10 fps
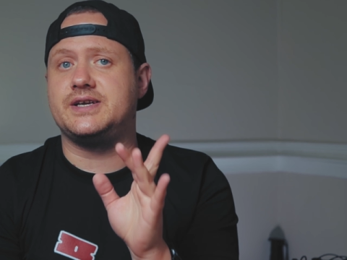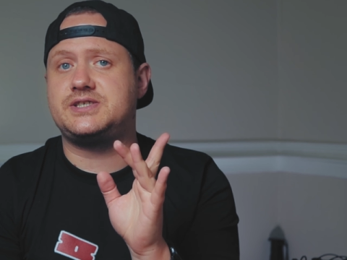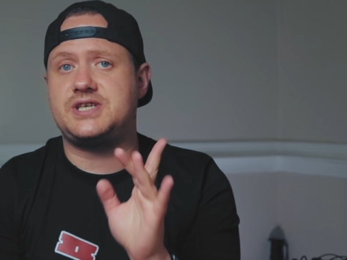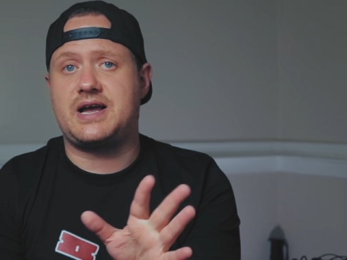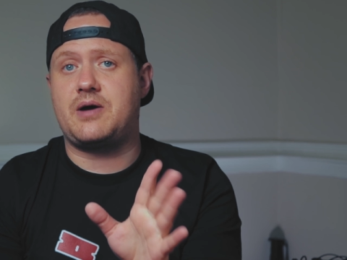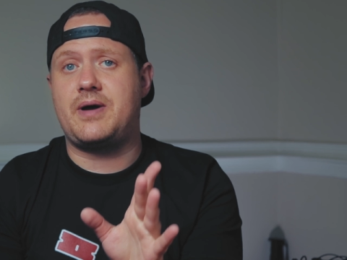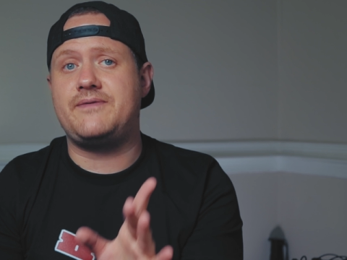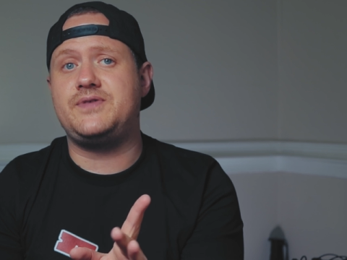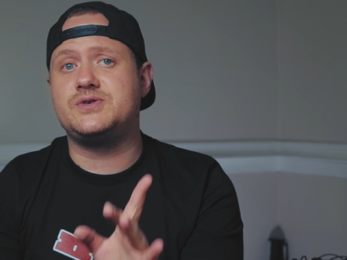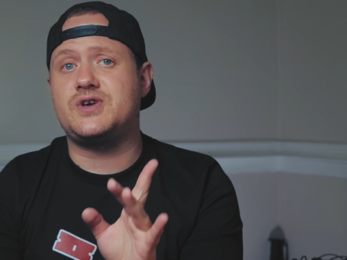To check out
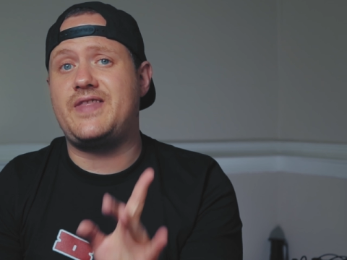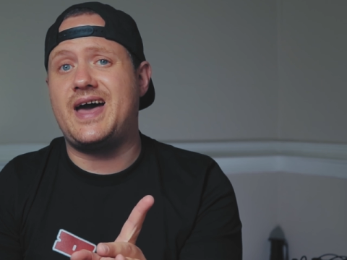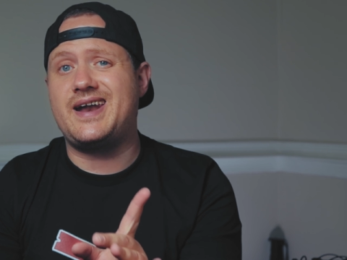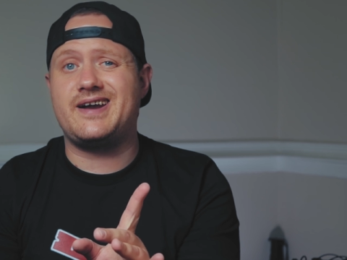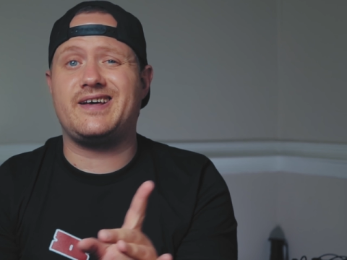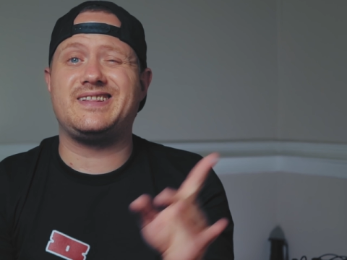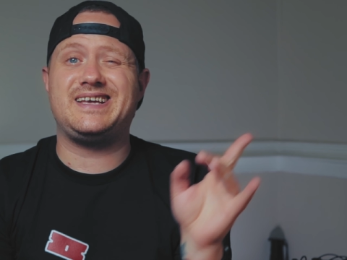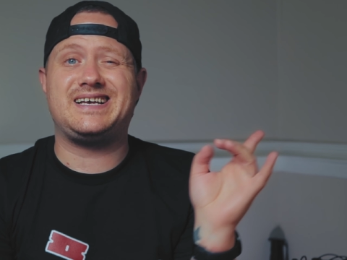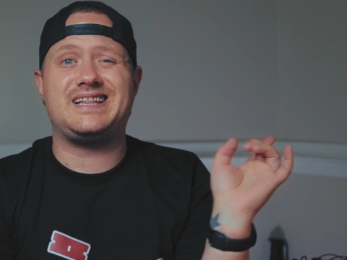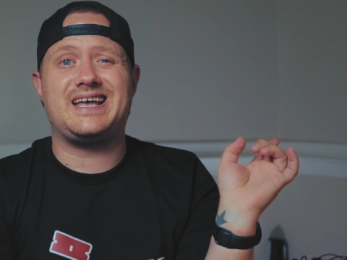my views on that N L
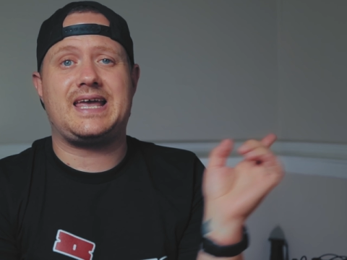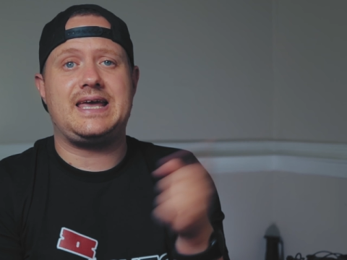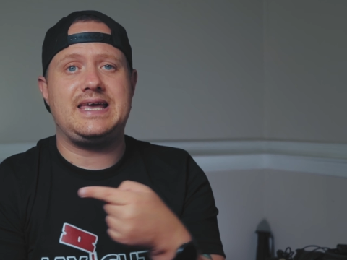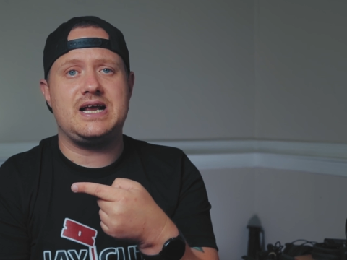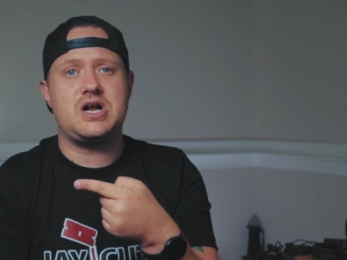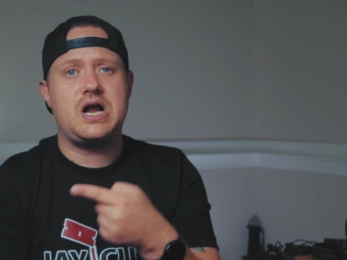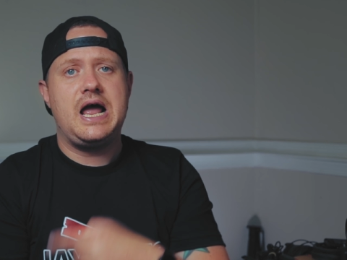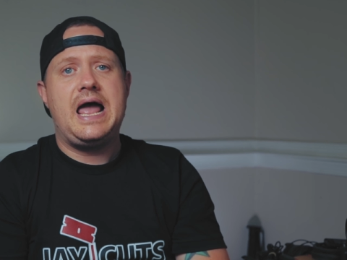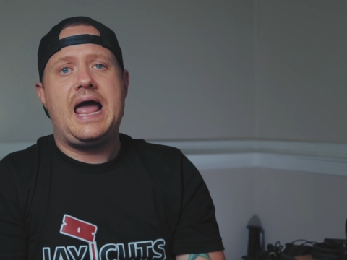E, click here.